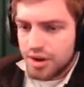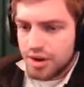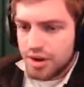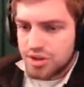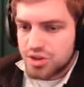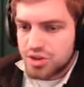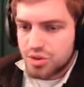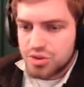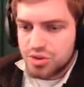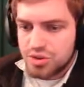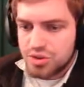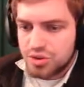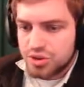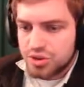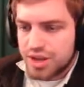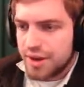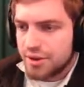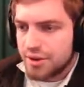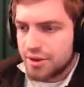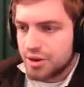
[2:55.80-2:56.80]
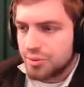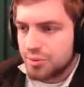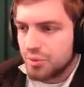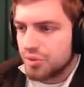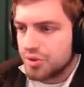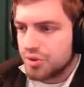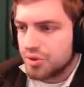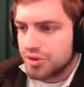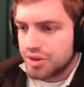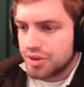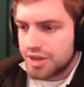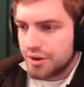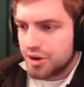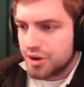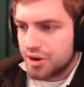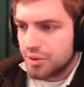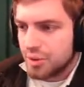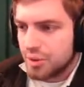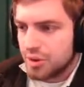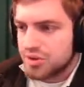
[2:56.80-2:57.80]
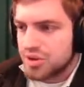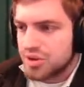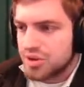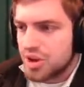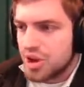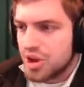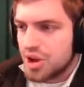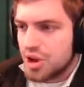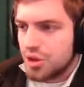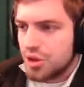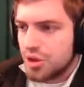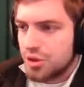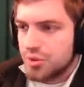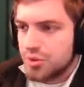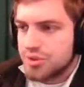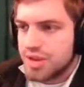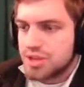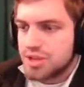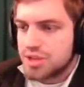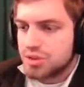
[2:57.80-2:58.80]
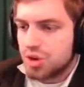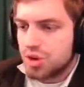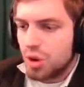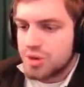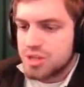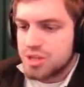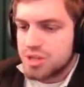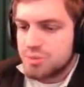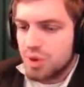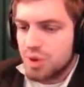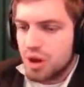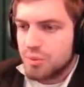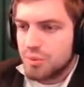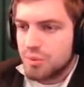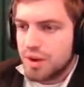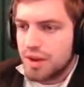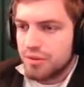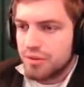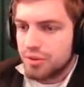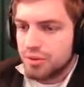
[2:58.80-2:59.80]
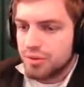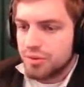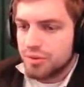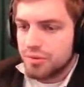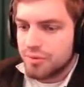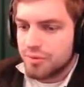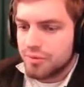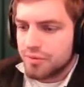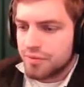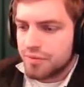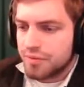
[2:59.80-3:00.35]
Alright, so those little carrier the carrier birds, those guys will always spawn whenever...